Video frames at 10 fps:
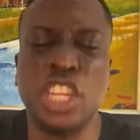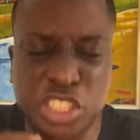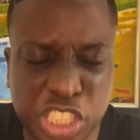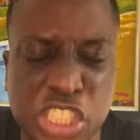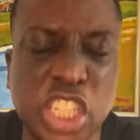
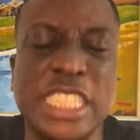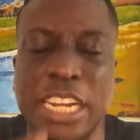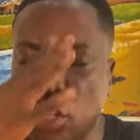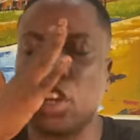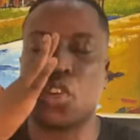decisions
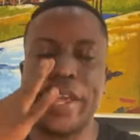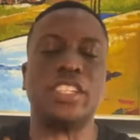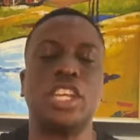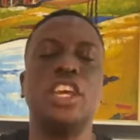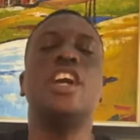that are not
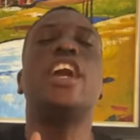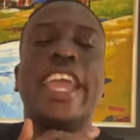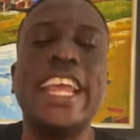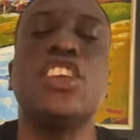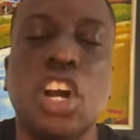great
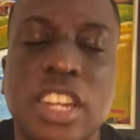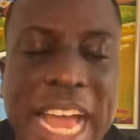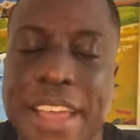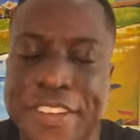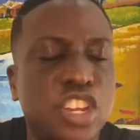in your
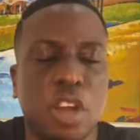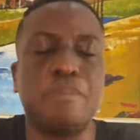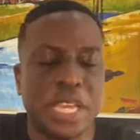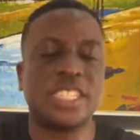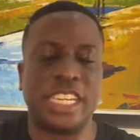life, in
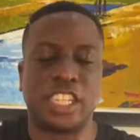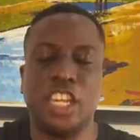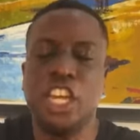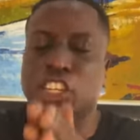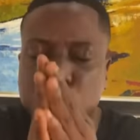your
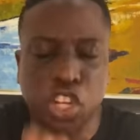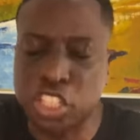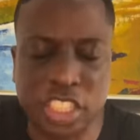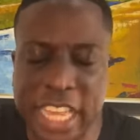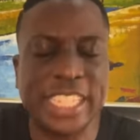business,
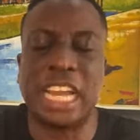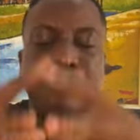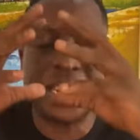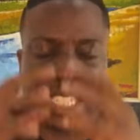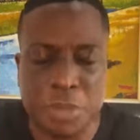such things
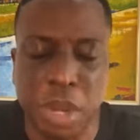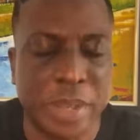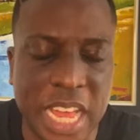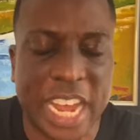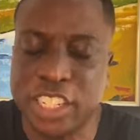have been
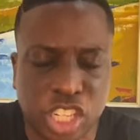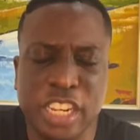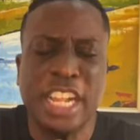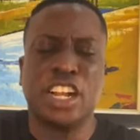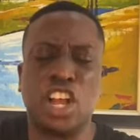
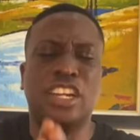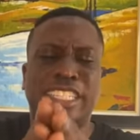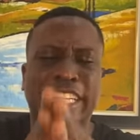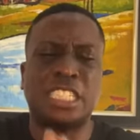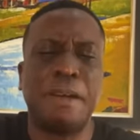demobilized. God
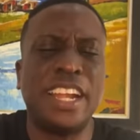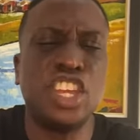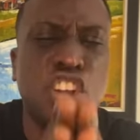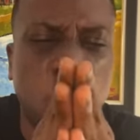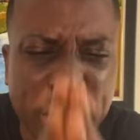is
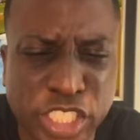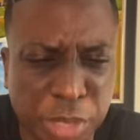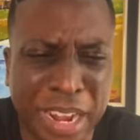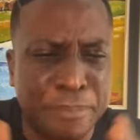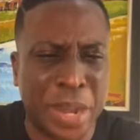expanding your
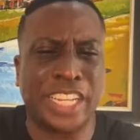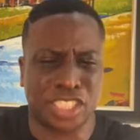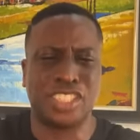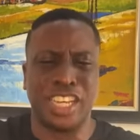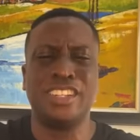wisdom
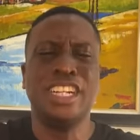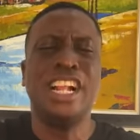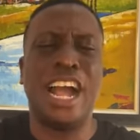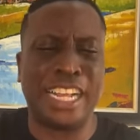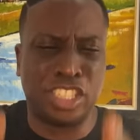capacity
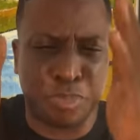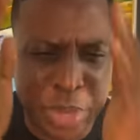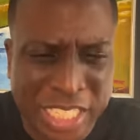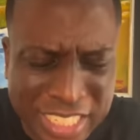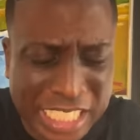as a
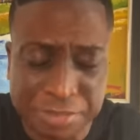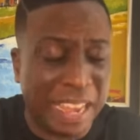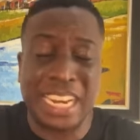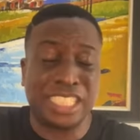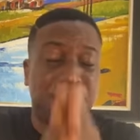
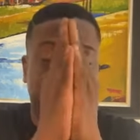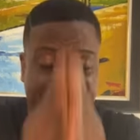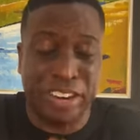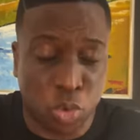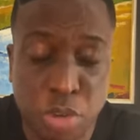businessman, as a
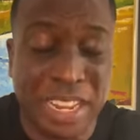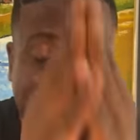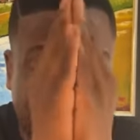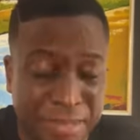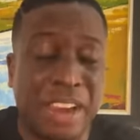married
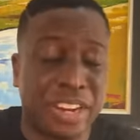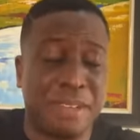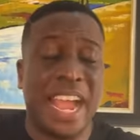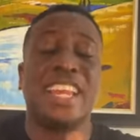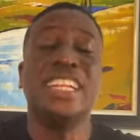woman, as a
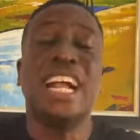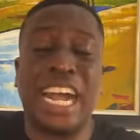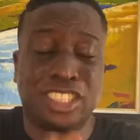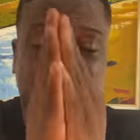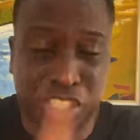married man,
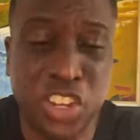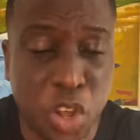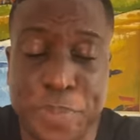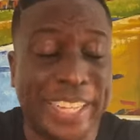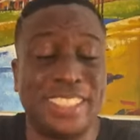as a
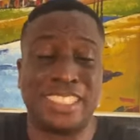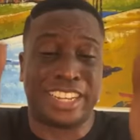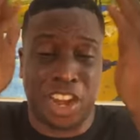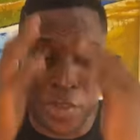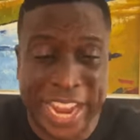single person,
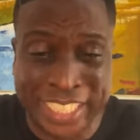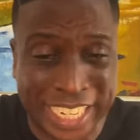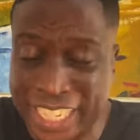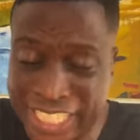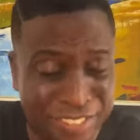as a career
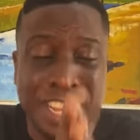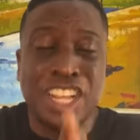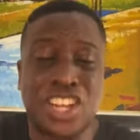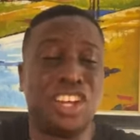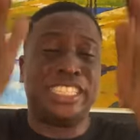
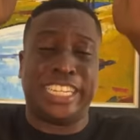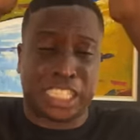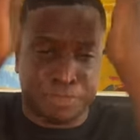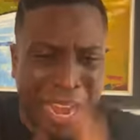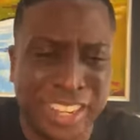executive. God is
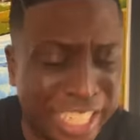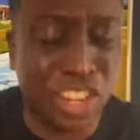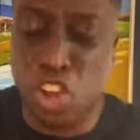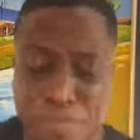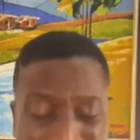
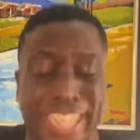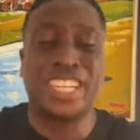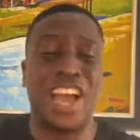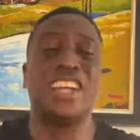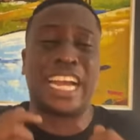expanding. Oh my
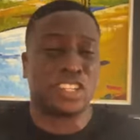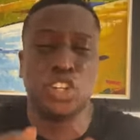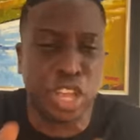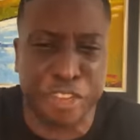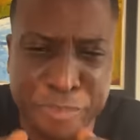God, I
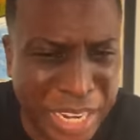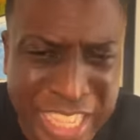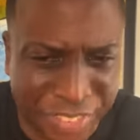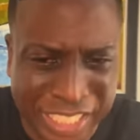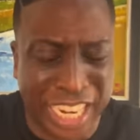don't know if you
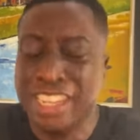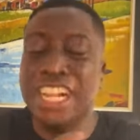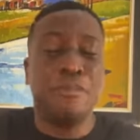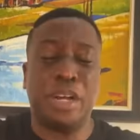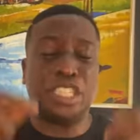believe it,
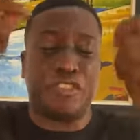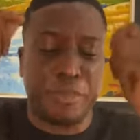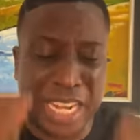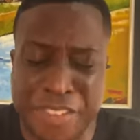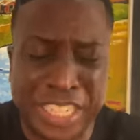but if
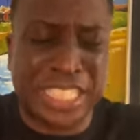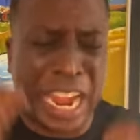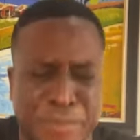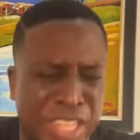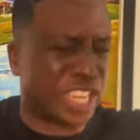you believe it,
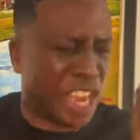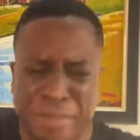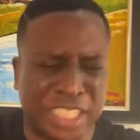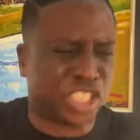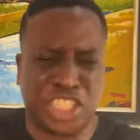type in the
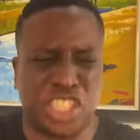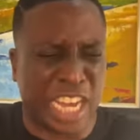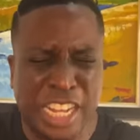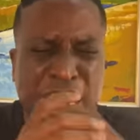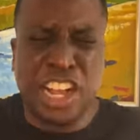comment section.
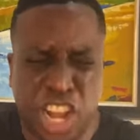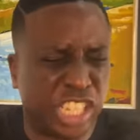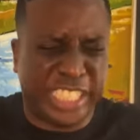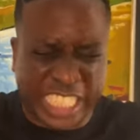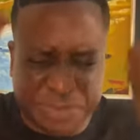
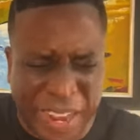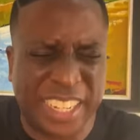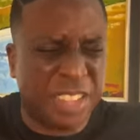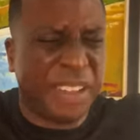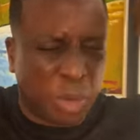God is
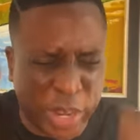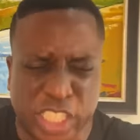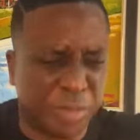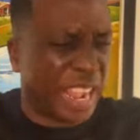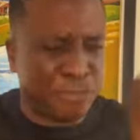expanding my
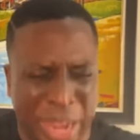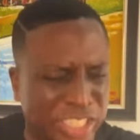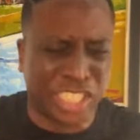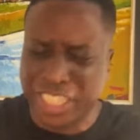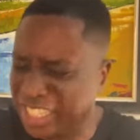wisdom
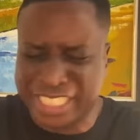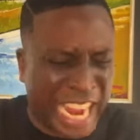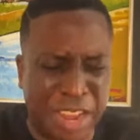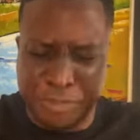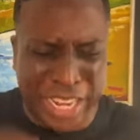capacity.
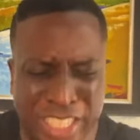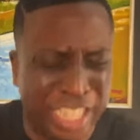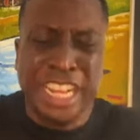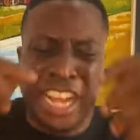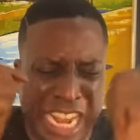Type it.
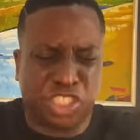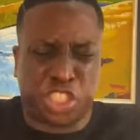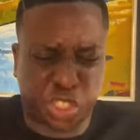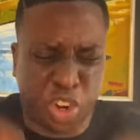I